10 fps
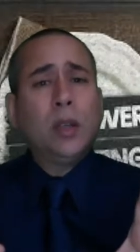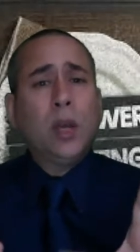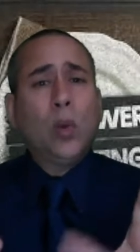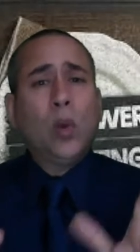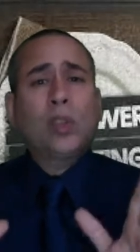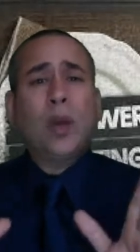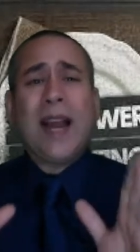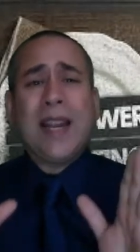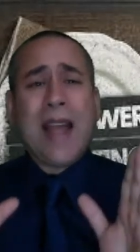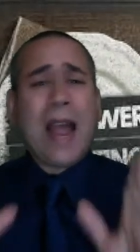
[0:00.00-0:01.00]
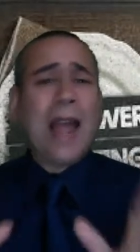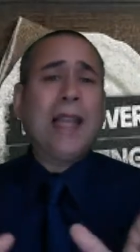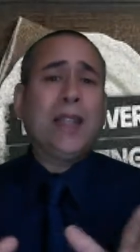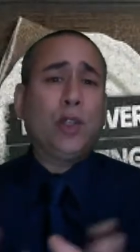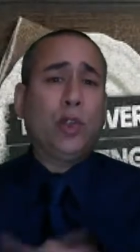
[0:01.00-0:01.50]
was to
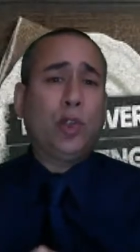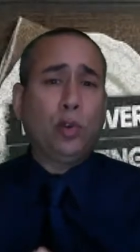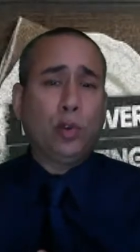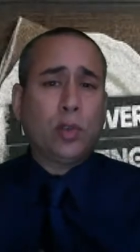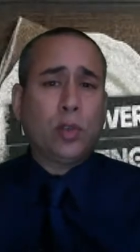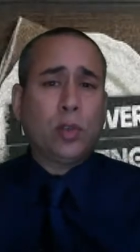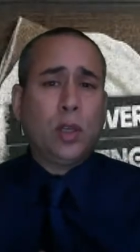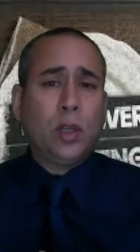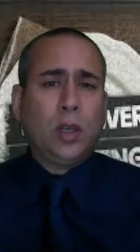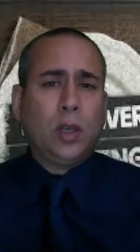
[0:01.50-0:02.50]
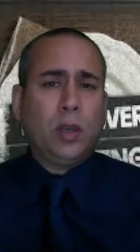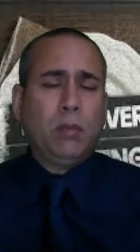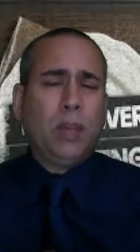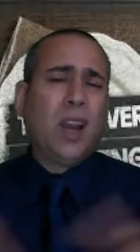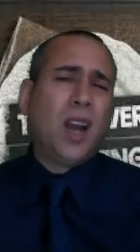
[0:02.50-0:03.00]
annihilate the Jews
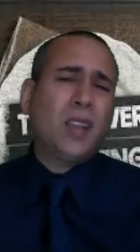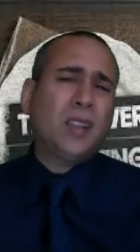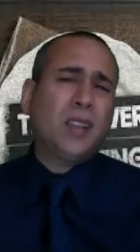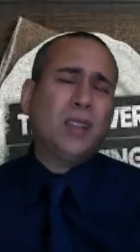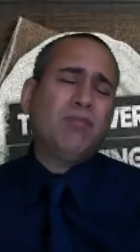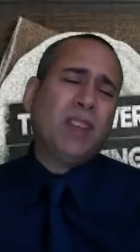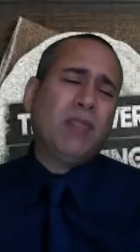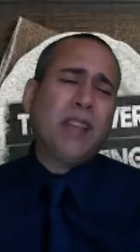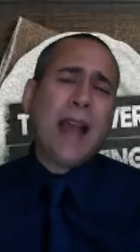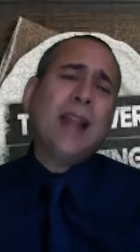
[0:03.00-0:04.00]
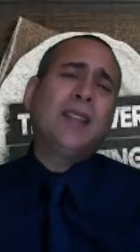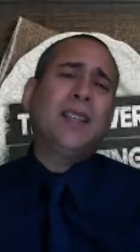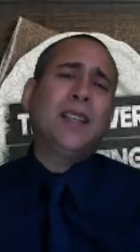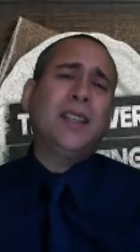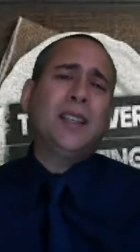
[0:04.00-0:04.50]
because in
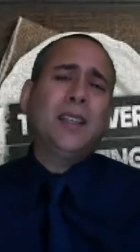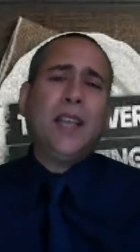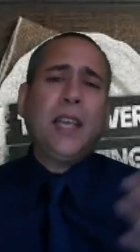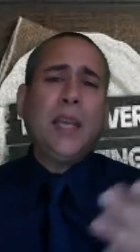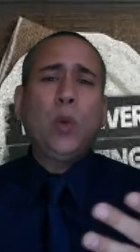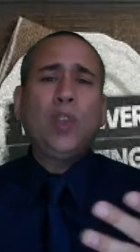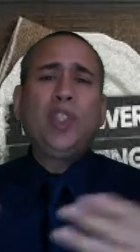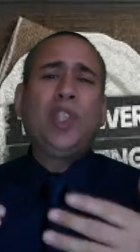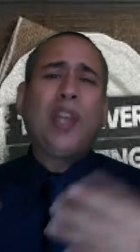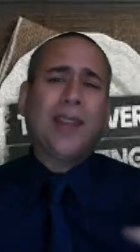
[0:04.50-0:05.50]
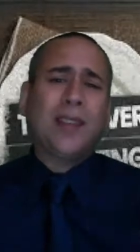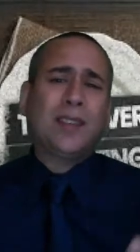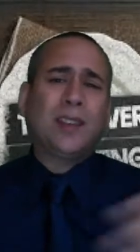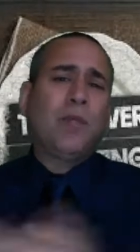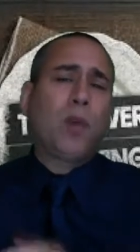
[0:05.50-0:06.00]
reality he was
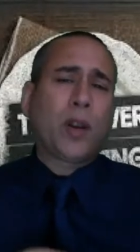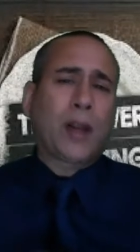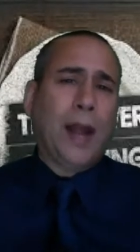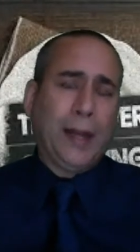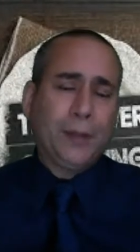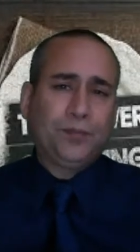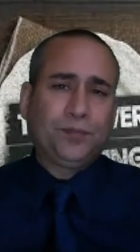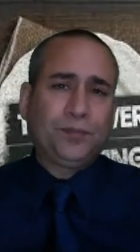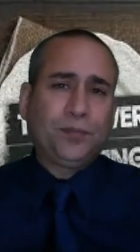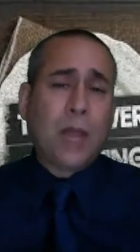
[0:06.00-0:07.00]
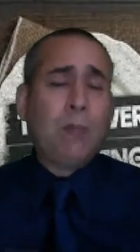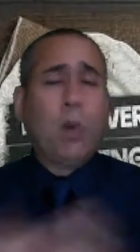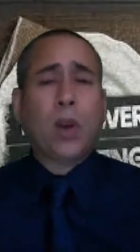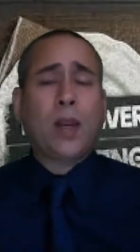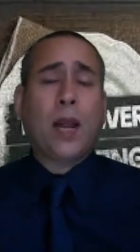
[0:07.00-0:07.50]
jealous of Mordecai, and
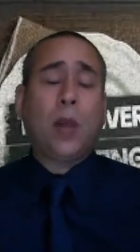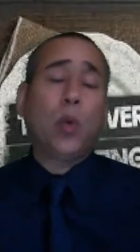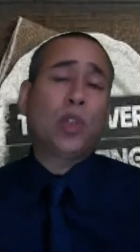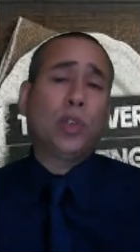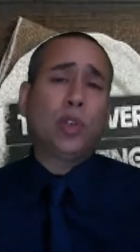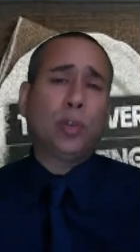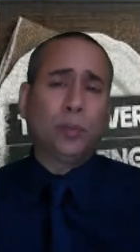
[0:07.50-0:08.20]
Mordecai was a Jew.